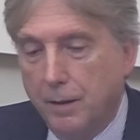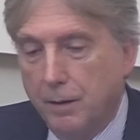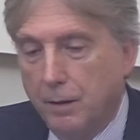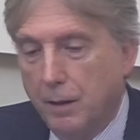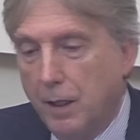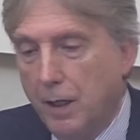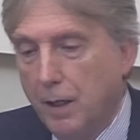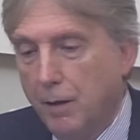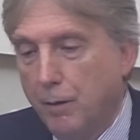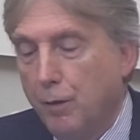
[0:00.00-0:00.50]

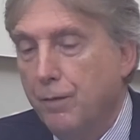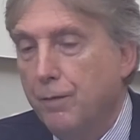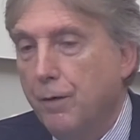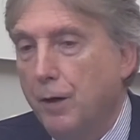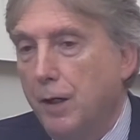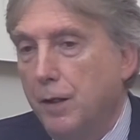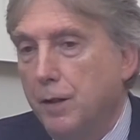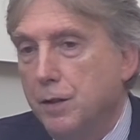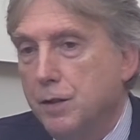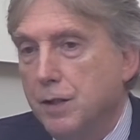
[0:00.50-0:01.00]
here we
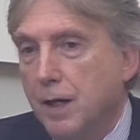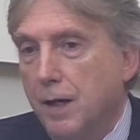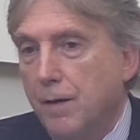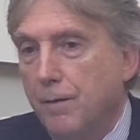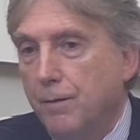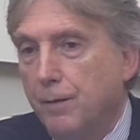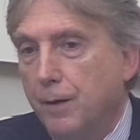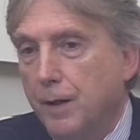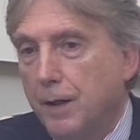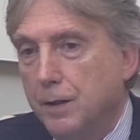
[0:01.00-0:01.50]
find the
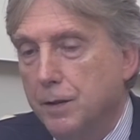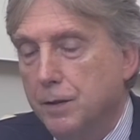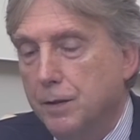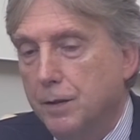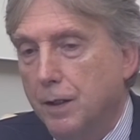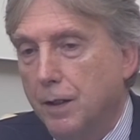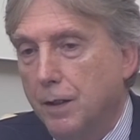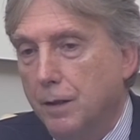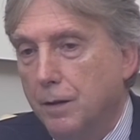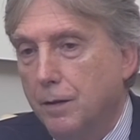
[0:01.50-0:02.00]
same thing, is
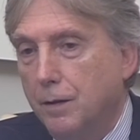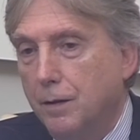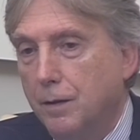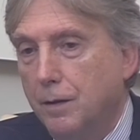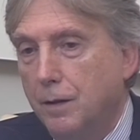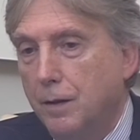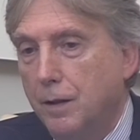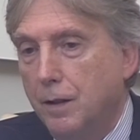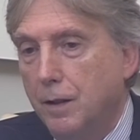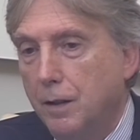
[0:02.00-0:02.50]
that
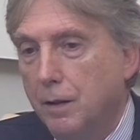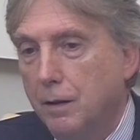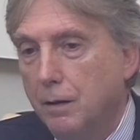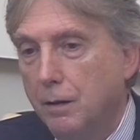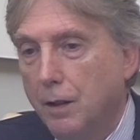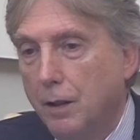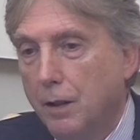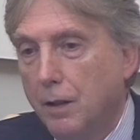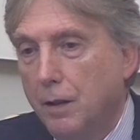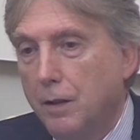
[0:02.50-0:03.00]
the
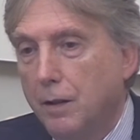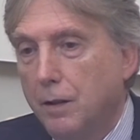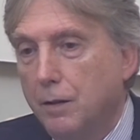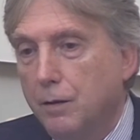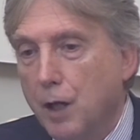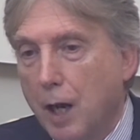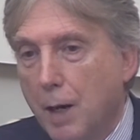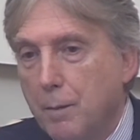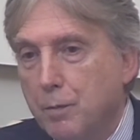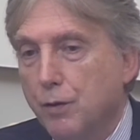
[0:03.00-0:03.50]

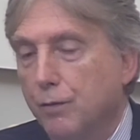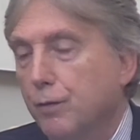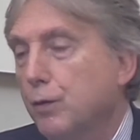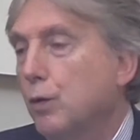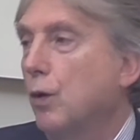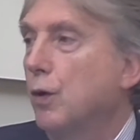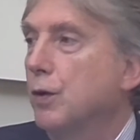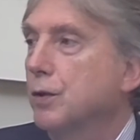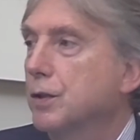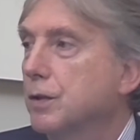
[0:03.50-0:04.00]
types of
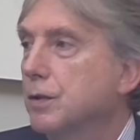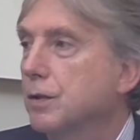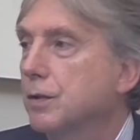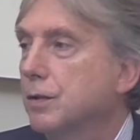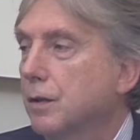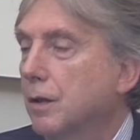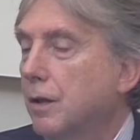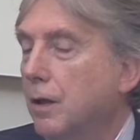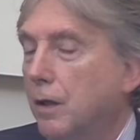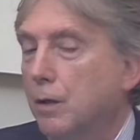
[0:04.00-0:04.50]

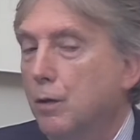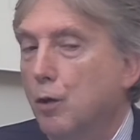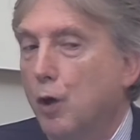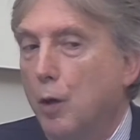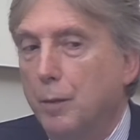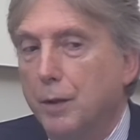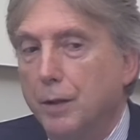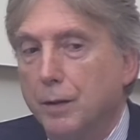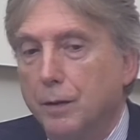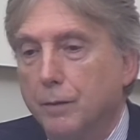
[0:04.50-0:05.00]
causes are
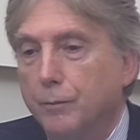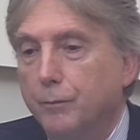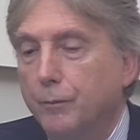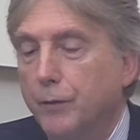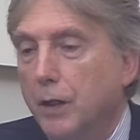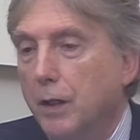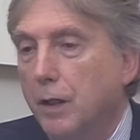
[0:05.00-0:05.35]
common